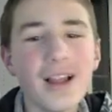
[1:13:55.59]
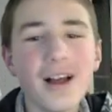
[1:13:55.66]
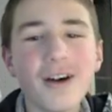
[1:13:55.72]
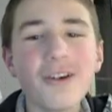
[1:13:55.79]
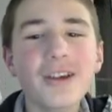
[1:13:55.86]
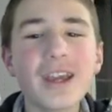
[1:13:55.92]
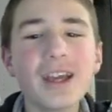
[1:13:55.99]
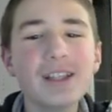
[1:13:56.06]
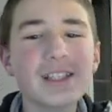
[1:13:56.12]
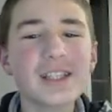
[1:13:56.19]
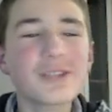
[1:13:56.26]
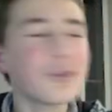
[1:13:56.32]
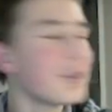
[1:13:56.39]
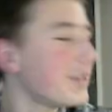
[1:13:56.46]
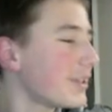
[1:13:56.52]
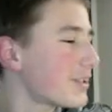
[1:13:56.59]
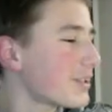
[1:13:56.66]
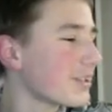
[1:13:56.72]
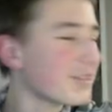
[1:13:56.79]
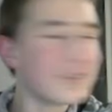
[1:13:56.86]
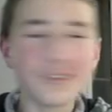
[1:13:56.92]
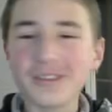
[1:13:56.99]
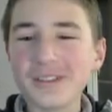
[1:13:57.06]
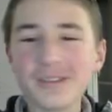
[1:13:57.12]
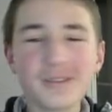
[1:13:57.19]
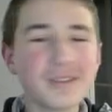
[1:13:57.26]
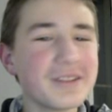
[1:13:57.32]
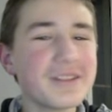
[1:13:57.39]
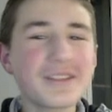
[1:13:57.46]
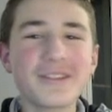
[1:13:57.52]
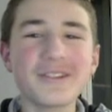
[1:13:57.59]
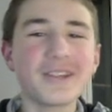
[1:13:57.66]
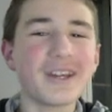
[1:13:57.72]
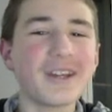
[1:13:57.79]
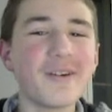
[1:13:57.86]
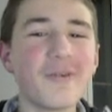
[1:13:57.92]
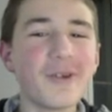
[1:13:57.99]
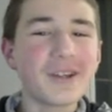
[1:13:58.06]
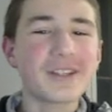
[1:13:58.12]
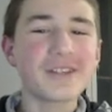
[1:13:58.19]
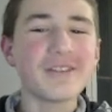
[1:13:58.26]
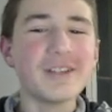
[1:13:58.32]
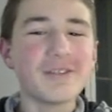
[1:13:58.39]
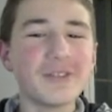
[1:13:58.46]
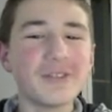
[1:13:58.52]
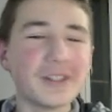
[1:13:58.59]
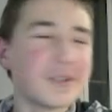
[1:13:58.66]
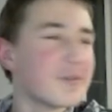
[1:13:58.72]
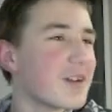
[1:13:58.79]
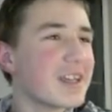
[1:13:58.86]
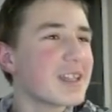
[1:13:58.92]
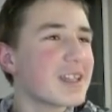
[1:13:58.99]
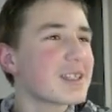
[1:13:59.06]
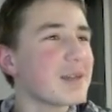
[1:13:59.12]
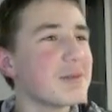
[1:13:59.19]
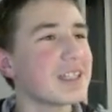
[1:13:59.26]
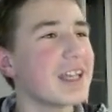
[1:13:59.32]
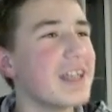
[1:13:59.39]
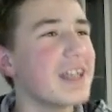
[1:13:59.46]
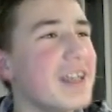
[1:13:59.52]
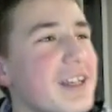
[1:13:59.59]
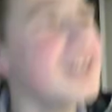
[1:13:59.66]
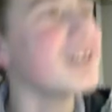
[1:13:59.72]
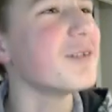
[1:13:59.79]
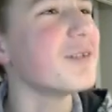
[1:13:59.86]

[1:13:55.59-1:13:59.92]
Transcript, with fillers: Okay, I just wanted to get a water refill, but I guess I'm staying here,